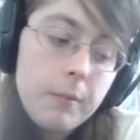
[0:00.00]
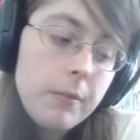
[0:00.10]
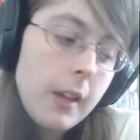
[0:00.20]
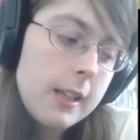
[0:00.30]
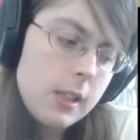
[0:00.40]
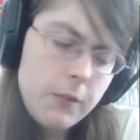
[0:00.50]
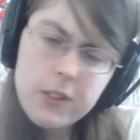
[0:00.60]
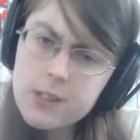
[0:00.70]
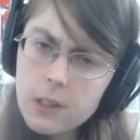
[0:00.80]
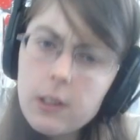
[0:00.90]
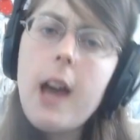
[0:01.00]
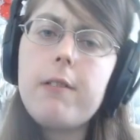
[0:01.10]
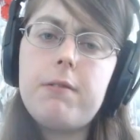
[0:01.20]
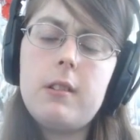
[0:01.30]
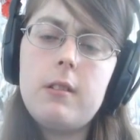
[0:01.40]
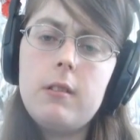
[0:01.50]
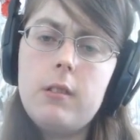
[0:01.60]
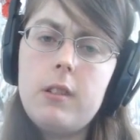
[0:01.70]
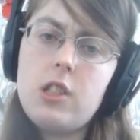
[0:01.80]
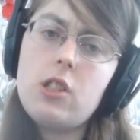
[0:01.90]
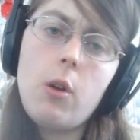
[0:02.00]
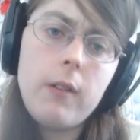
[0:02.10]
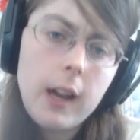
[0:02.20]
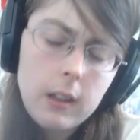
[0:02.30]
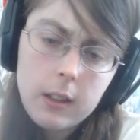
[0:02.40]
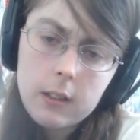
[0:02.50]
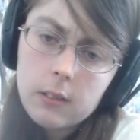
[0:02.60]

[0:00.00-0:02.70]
as if it's the left that's so violent.